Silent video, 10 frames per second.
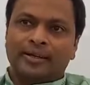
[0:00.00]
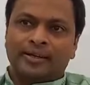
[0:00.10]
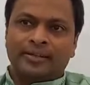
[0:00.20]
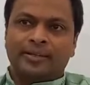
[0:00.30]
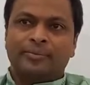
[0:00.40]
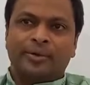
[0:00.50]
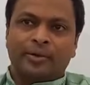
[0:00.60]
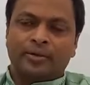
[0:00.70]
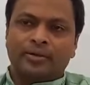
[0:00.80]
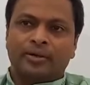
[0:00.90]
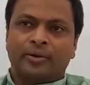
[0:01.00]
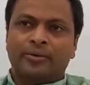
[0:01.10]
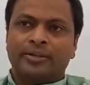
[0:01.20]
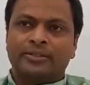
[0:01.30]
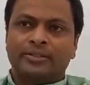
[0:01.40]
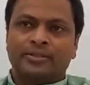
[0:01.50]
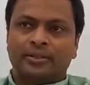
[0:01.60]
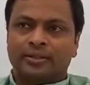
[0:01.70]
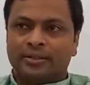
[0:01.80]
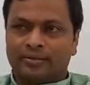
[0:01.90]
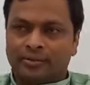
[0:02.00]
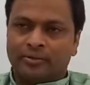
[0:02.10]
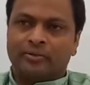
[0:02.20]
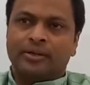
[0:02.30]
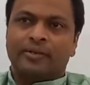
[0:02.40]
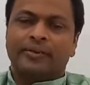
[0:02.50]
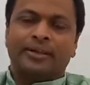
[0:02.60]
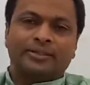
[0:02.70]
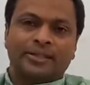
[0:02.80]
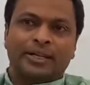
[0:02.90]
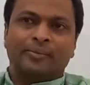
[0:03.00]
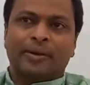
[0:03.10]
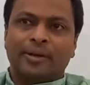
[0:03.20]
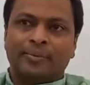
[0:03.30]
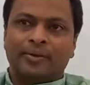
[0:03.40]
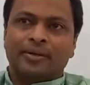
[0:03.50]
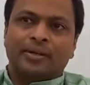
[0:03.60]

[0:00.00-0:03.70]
and then beyond how it is giving a single pipe,